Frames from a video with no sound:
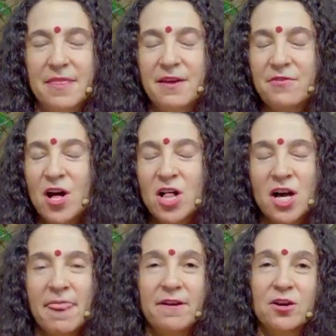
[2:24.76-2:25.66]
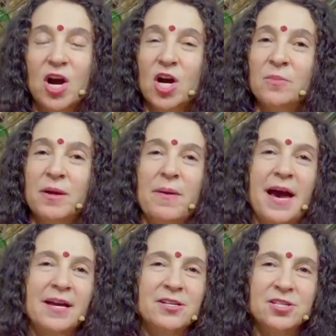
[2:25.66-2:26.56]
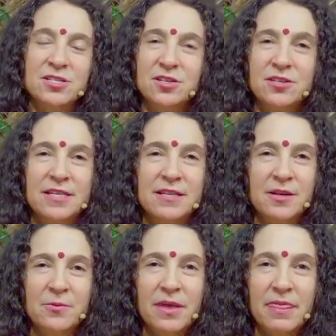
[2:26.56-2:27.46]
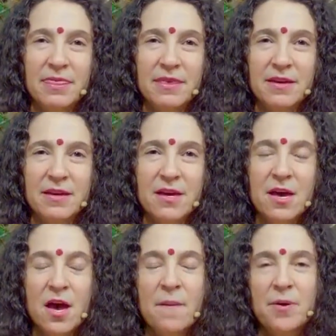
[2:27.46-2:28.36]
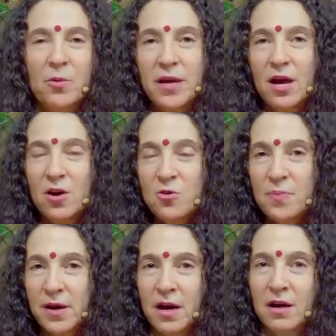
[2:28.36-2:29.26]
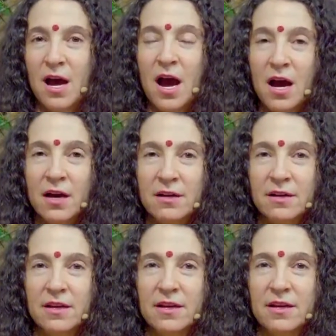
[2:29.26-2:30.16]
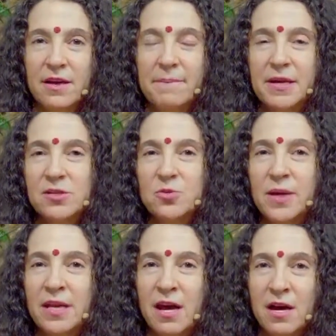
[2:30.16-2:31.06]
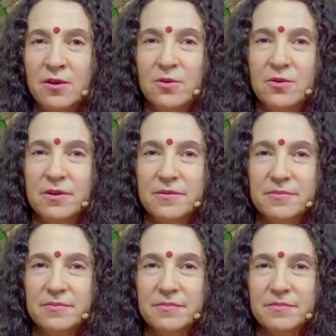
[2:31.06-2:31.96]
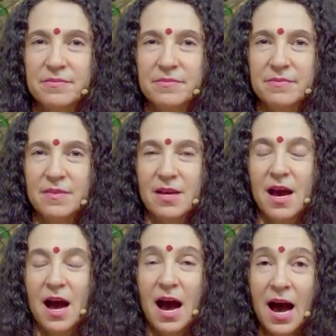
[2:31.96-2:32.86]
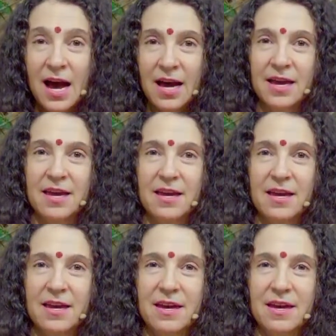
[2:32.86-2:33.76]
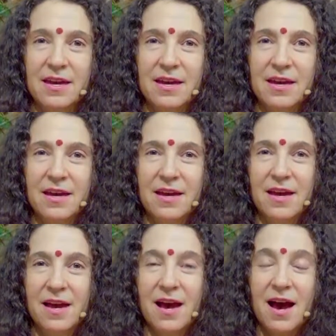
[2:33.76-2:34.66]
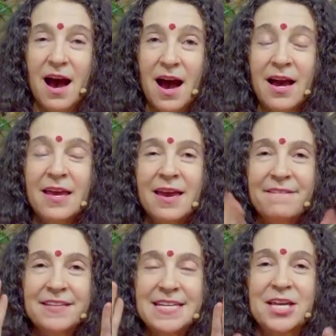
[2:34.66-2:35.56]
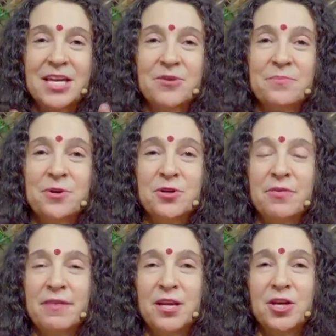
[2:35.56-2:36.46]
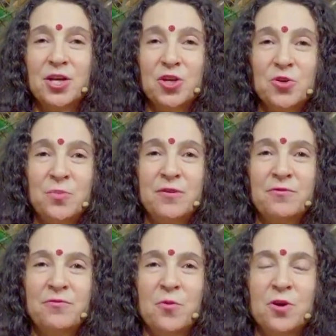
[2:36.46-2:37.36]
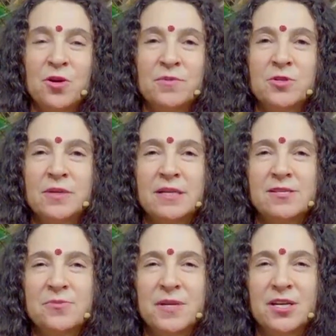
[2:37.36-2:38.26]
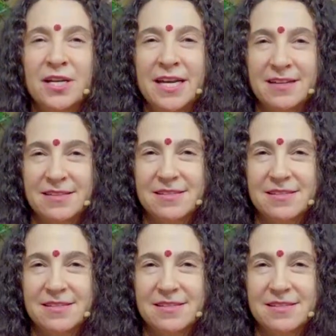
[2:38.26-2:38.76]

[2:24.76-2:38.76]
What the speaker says: They've all got their karmic packages they're dealing with. But we open our heart because we know I have taken birth in a human form to experience